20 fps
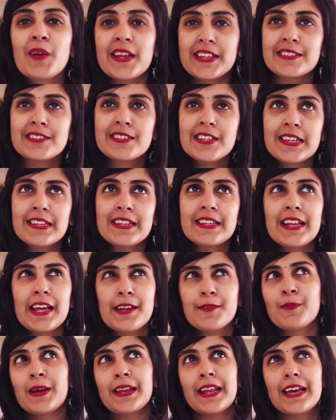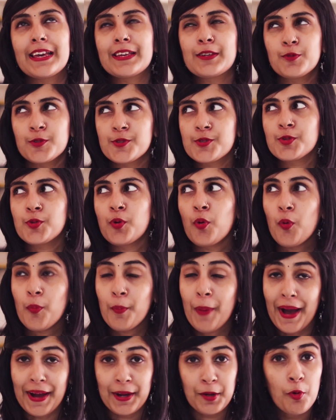vegetarian and when I used to go
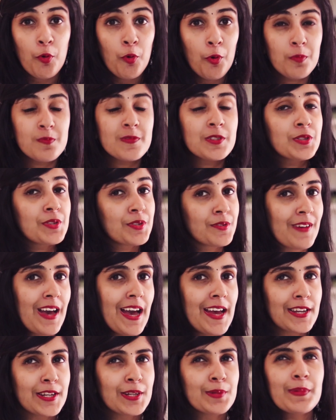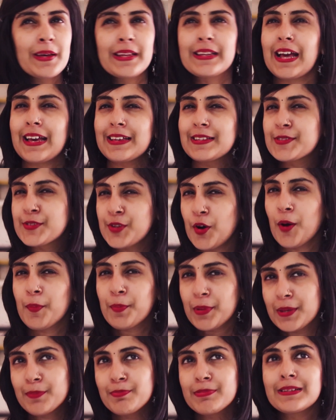back home to Trivandrum and I saw
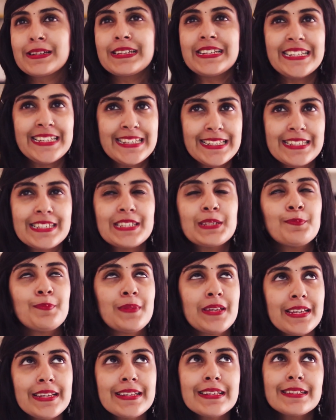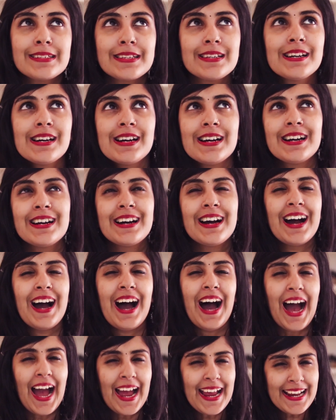people eating meat,
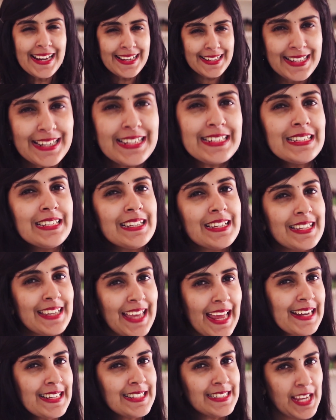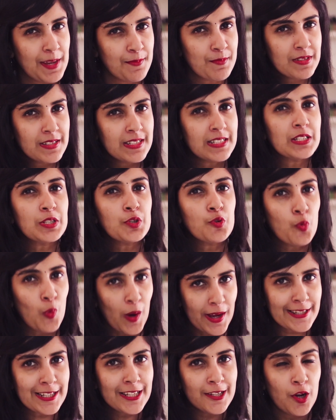I did get tempted
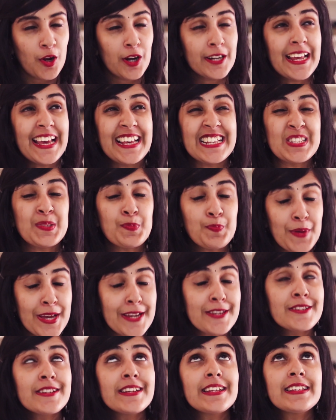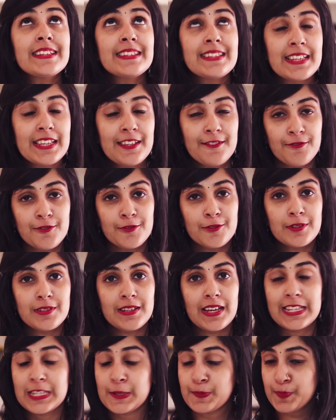quite a lot, especially seafood,
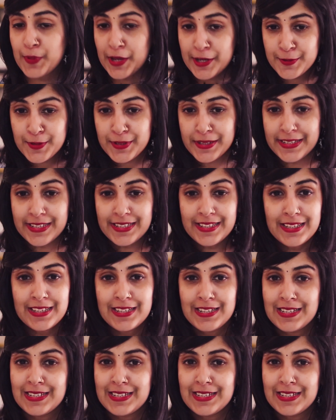especially